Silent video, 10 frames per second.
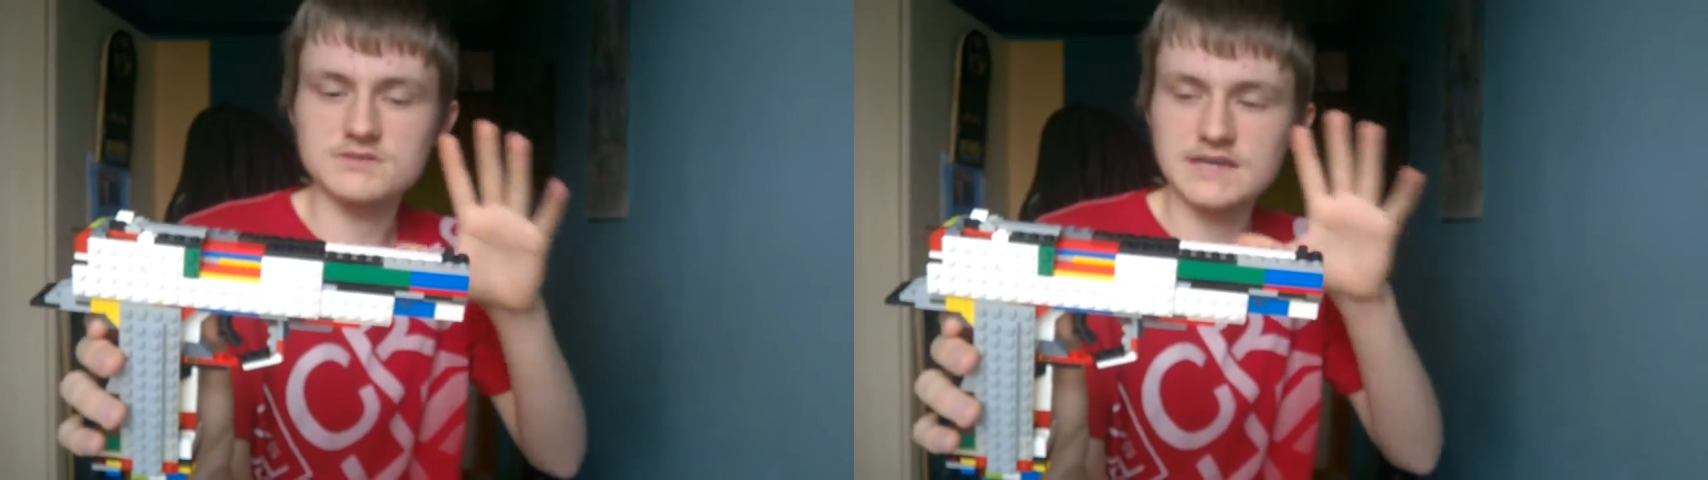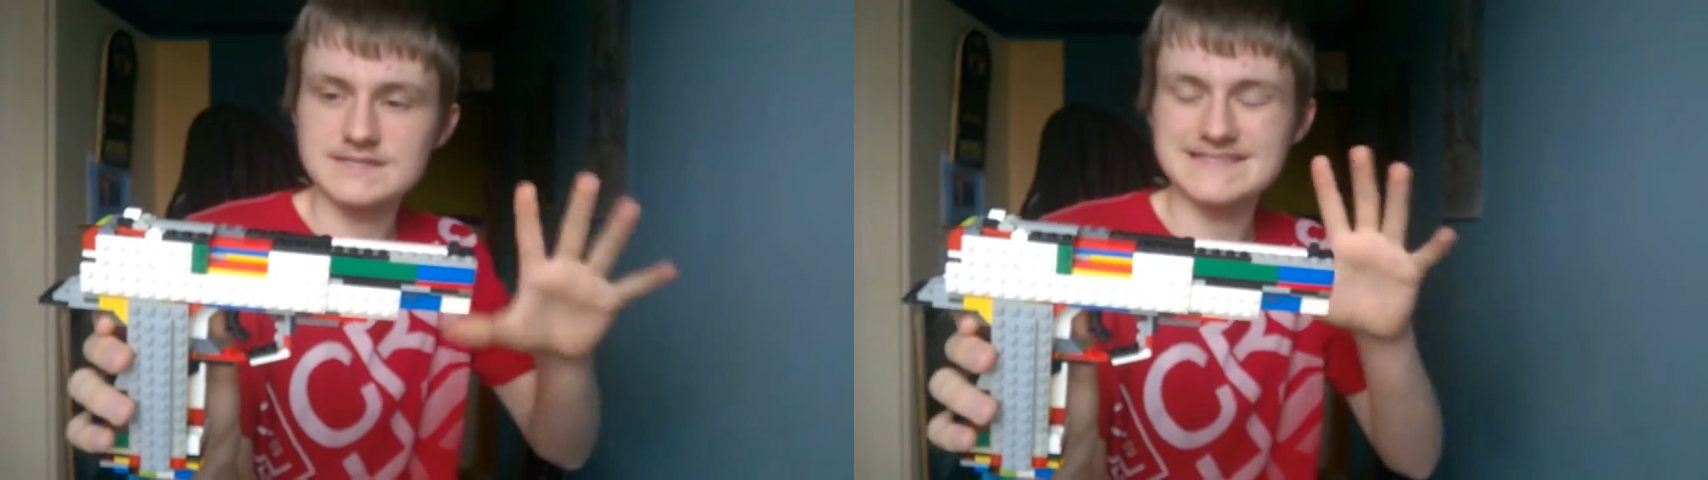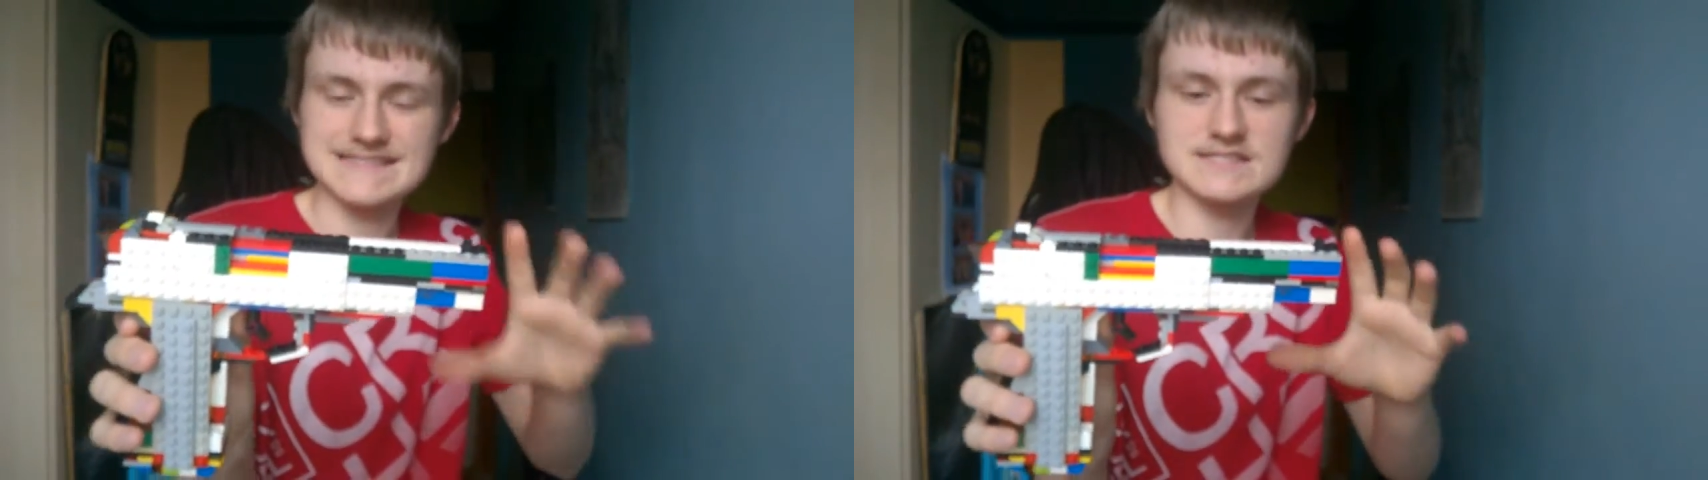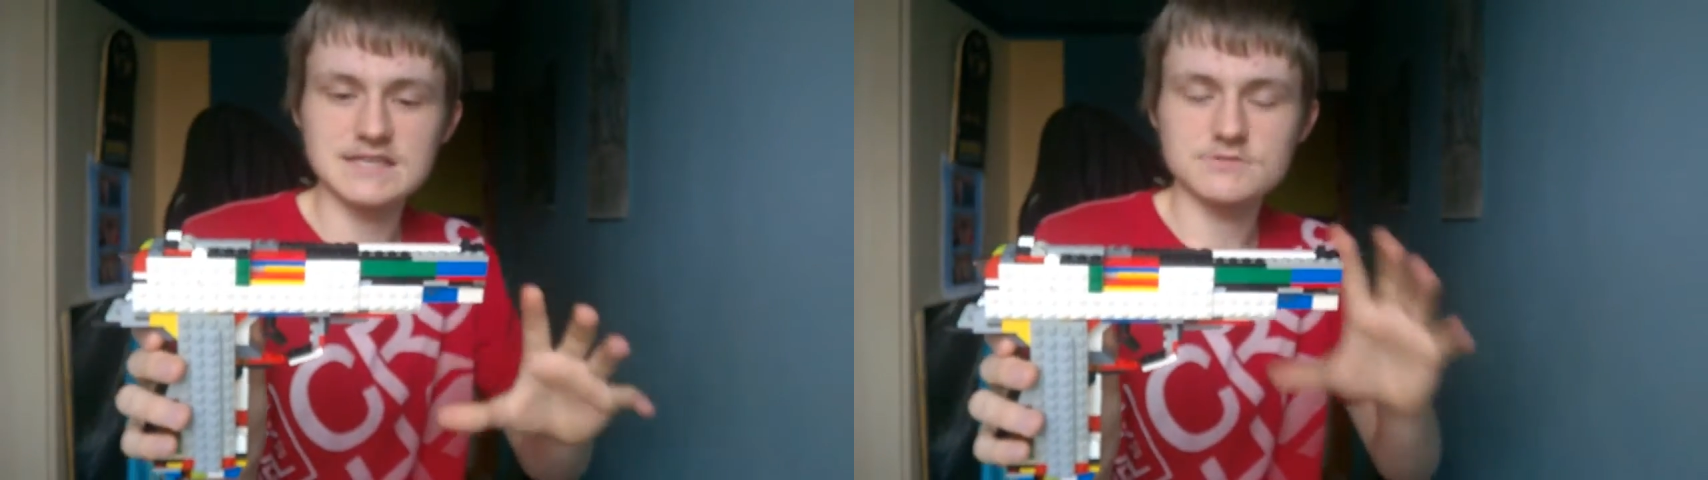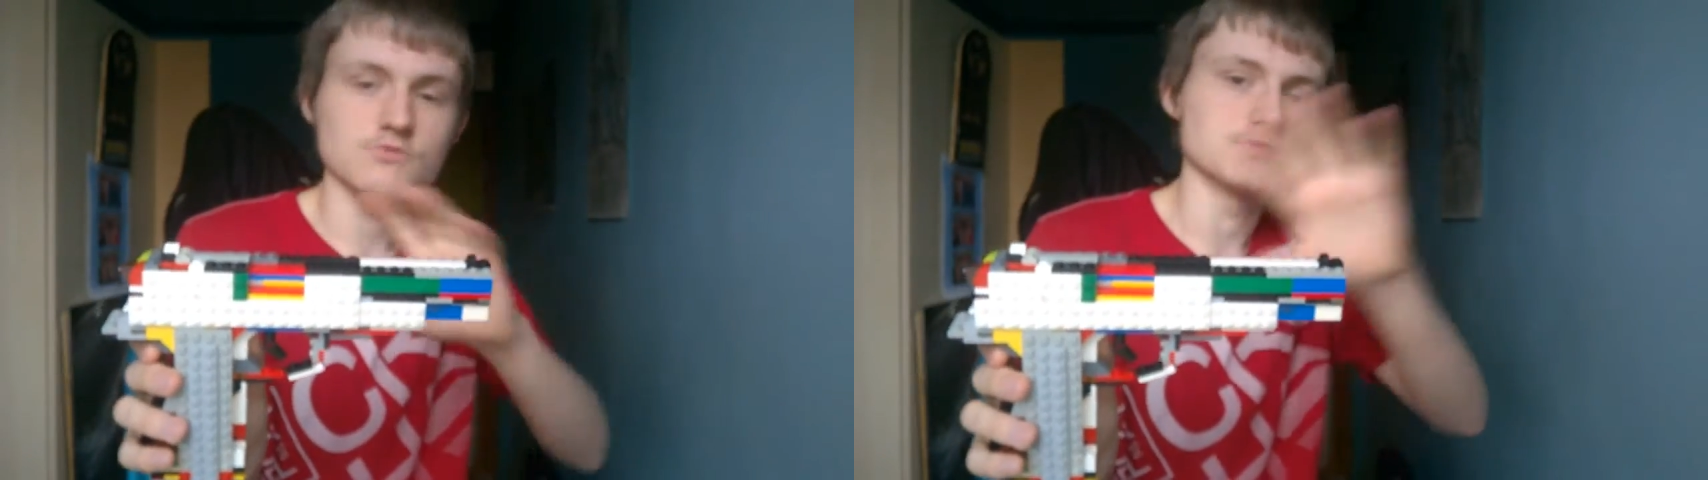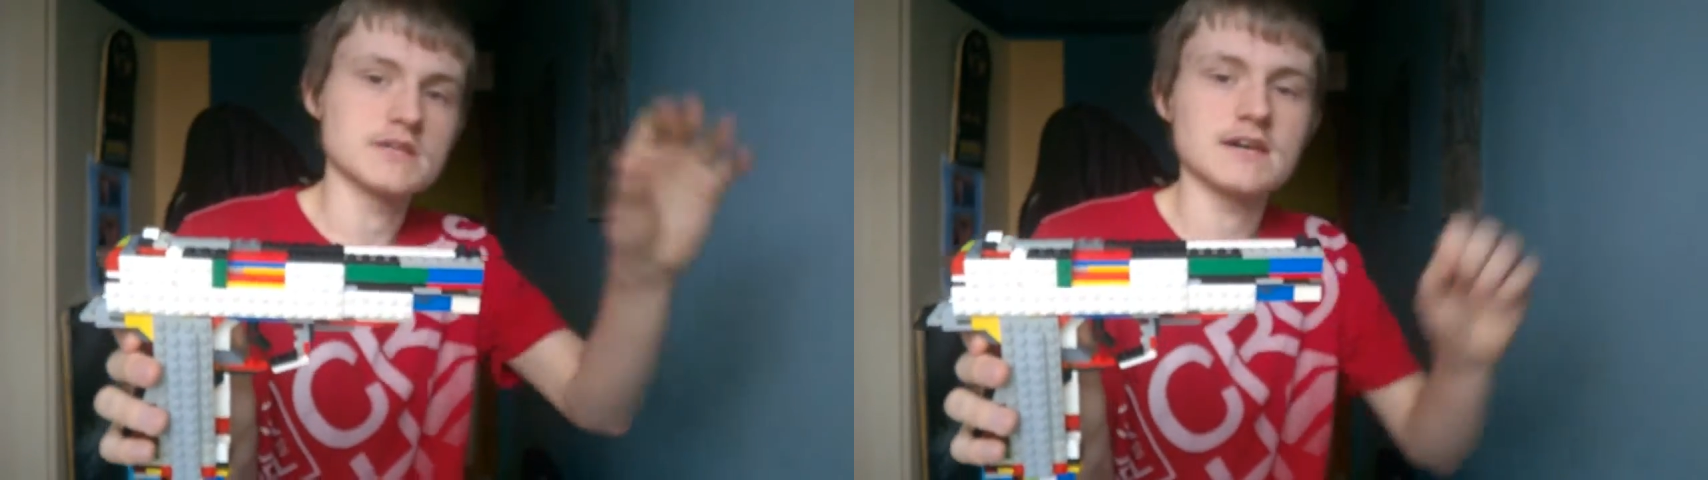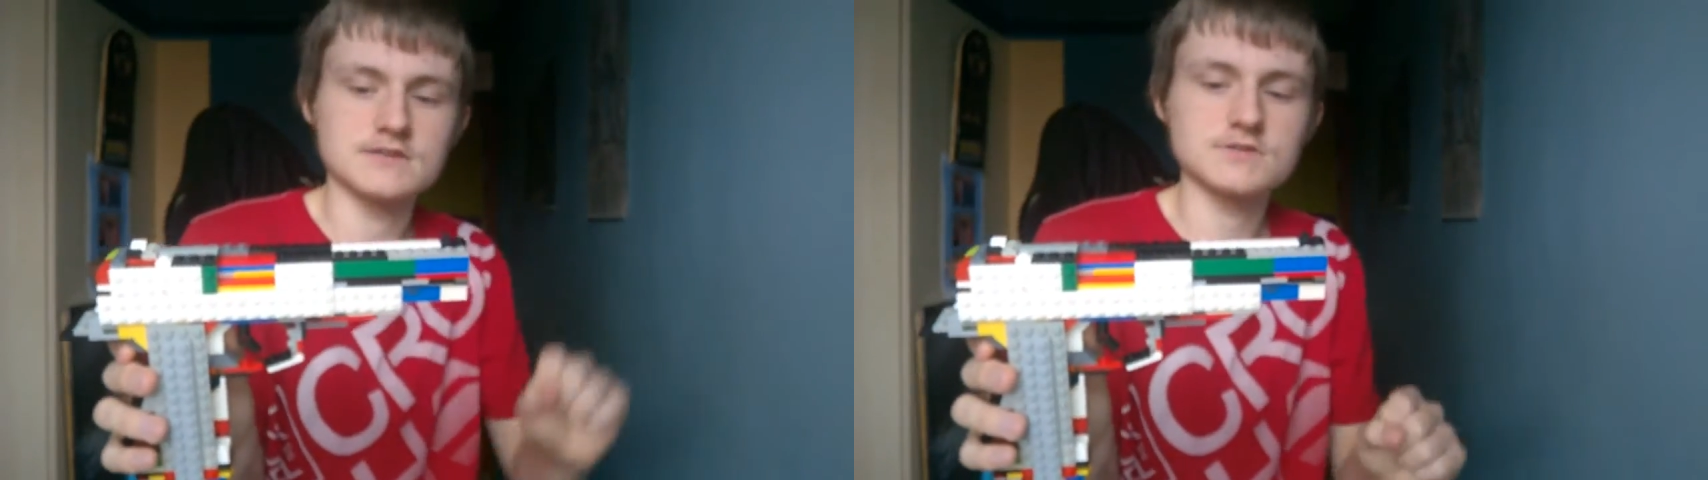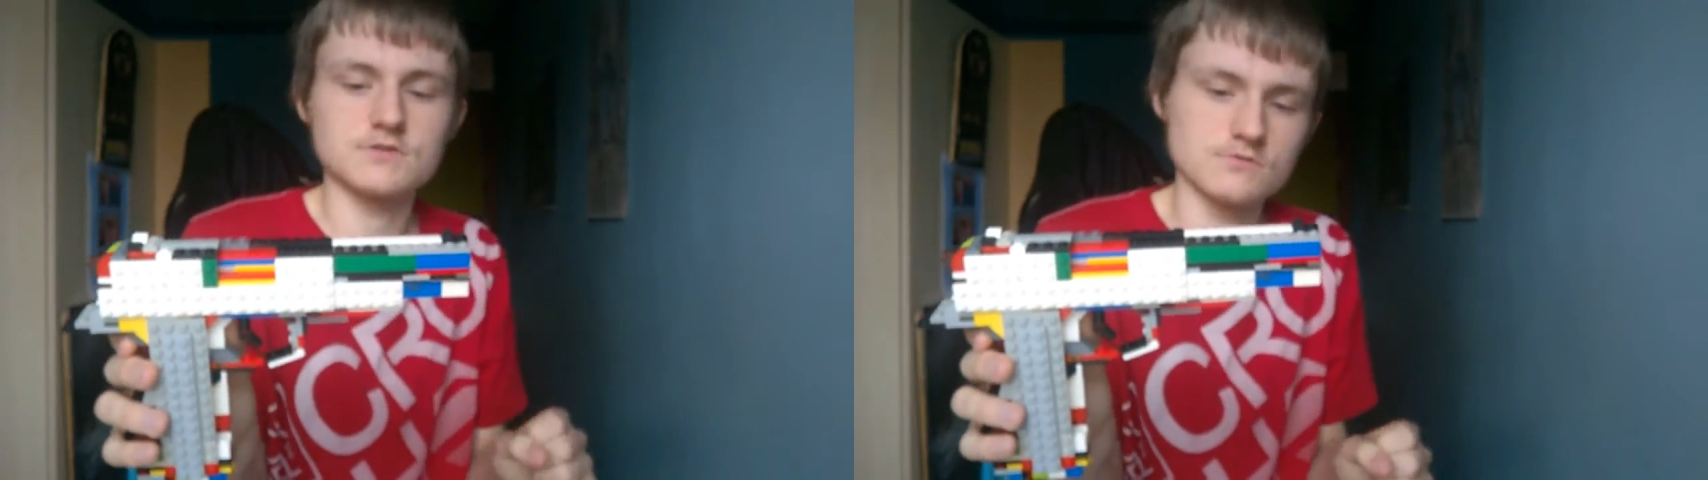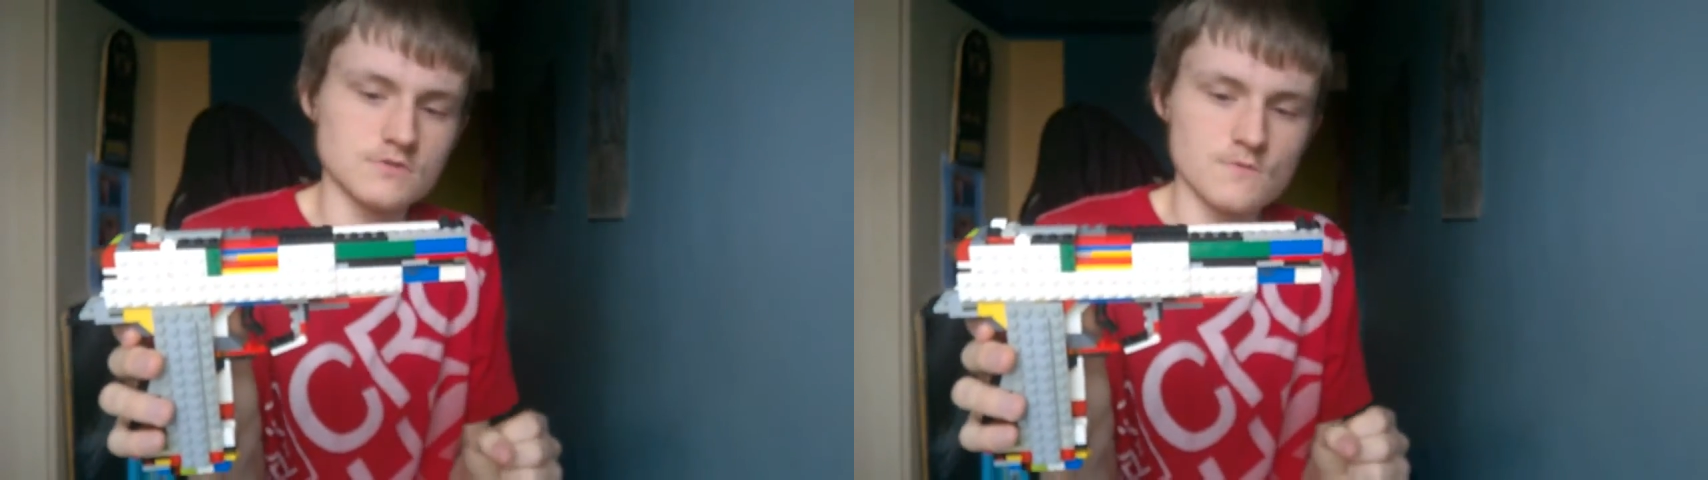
as successful as ours. So